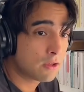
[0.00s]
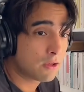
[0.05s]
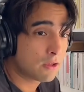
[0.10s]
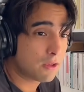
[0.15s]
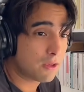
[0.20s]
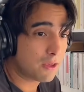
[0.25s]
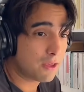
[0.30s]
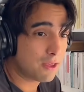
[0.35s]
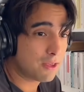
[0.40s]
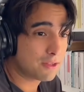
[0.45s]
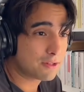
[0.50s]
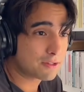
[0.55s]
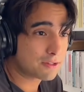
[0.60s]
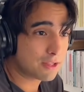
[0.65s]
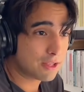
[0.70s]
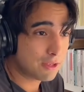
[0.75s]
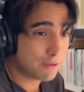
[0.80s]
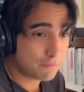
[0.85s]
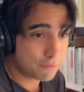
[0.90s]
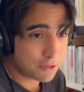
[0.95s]
And
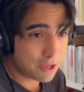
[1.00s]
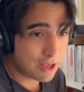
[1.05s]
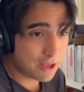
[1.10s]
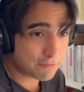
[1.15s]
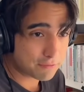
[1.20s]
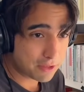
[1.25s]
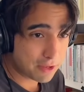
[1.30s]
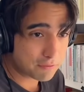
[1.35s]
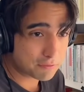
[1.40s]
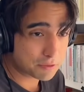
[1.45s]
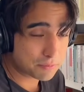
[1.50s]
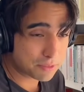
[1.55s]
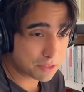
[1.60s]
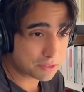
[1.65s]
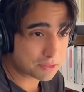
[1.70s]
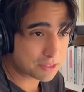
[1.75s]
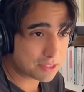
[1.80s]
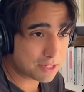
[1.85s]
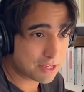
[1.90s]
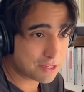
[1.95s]
if you have ever built
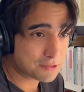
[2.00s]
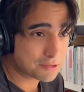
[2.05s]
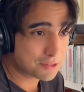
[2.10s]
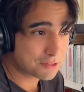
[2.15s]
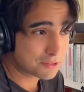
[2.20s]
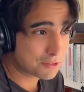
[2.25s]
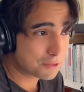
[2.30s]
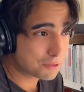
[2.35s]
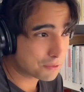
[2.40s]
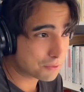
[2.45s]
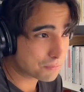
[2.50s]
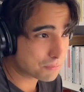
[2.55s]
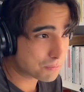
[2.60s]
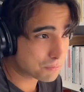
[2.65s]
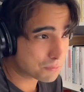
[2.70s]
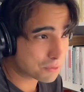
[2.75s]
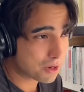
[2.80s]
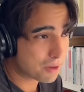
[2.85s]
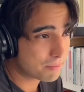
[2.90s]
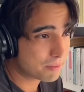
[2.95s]
an agent, you
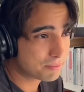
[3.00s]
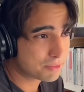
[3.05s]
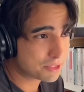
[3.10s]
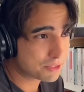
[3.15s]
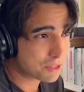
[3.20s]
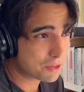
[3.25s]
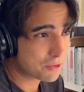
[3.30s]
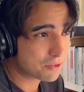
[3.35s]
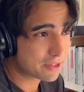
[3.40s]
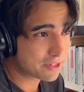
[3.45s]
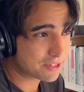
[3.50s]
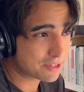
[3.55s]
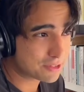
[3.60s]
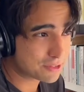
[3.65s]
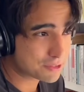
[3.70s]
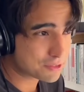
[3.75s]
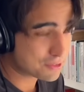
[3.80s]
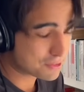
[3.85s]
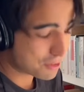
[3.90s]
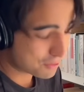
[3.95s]
probably know that it
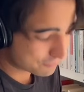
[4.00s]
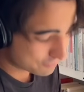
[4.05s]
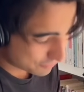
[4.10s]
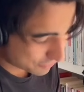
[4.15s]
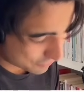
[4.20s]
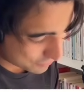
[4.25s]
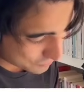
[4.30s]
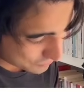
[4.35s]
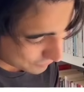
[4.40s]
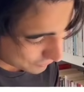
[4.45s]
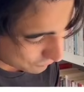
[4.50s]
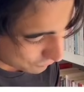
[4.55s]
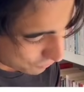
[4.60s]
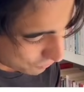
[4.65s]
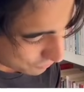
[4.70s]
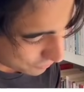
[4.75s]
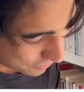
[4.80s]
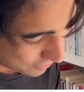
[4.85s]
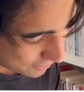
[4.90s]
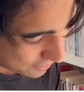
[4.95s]
is not very
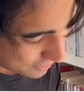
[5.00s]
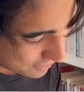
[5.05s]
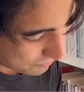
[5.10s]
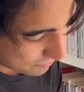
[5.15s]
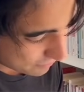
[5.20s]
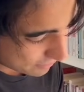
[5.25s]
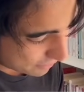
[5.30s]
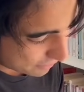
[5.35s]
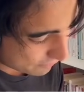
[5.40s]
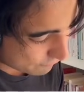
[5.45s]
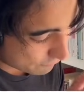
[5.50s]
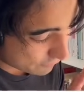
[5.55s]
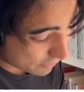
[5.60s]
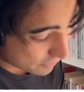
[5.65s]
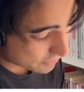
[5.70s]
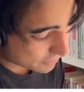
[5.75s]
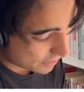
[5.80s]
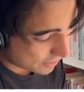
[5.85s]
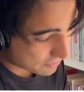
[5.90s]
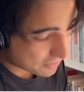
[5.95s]
straightforward. And
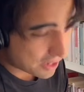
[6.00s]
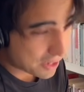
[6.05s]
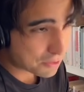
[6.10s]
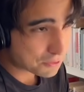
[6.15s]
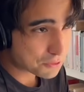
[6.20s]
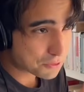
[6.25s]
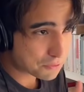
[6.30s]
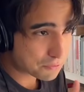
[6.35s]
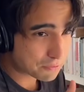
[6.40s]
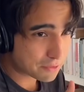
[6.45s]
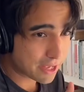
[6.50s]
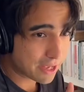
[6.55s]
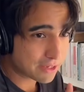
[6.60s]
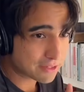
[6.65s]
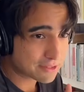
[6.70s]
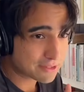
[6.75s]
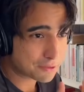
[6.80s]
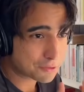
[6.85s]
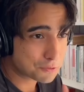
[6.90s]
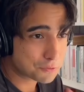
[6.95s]
figuring out how to
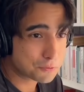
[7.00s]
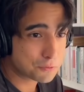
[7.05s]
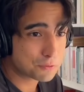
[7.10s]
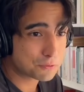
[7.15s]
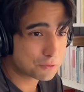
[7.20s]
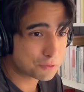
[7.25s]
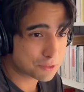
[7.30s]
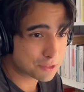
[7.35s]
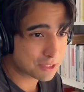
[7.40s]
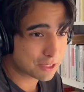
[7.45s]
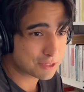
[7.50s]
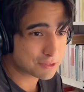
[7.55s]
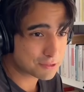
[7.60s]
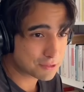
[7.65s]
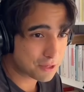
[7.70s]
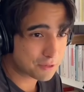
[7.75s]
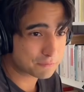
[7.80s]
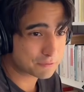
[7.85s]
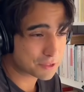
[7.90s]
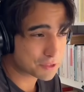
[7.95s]
create tools is
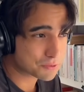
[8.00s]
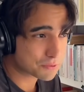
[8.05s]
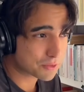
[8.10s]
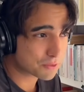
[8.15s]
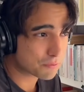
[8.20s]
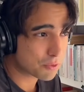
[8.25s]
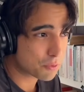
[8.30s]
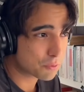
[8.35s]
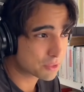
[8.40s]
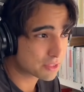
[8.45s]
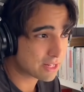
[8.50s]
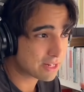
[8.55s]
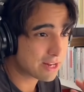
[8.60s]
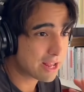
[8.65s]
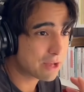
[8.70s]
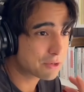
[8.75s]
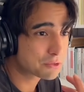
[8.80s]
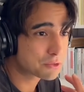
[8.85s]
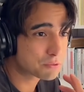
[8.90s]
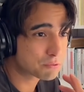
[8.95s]
not very straightforward, and
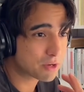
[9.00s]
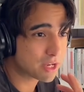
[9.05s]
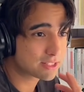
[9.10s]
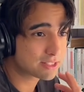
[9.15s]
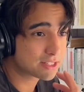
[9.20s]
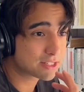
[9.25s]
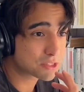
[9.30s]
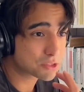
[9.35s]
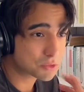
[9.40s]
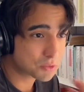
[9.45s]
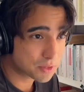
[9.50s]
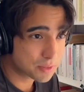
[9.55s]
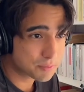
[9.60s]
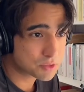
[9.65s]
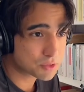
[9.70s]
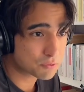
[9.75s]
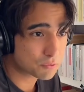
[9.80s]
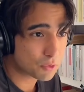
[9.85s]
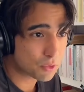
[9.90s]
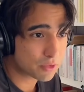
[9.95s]
how to write the description
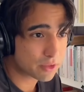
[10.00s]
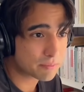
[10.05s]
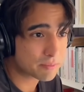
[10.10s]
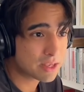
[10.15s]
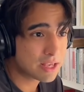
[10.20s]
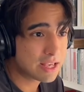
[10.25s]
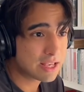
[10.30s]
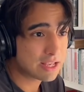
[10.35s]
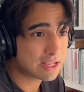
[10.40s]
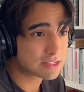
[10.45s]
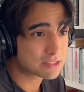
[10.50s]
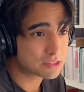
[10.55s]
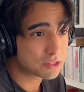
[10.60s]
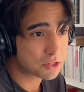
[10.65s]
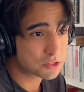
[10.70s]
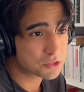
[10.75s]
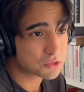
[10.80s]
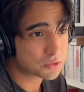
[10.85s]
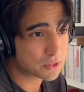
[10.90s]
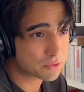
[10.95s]
for them is not
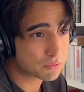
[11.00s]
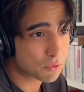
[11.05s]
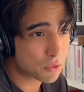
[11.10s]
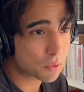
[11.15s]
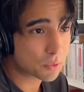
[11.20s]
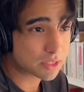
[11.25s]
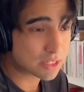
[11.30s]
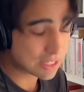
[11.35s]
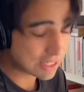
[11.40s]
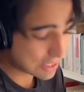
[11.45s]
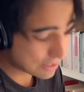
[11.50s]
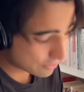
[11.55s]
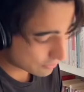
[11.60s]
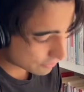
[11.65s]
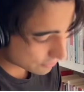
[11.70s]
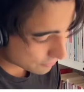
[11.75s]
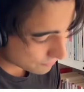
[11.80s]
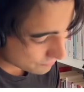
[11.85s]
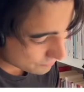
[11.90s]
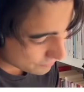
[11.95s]
straightforward either.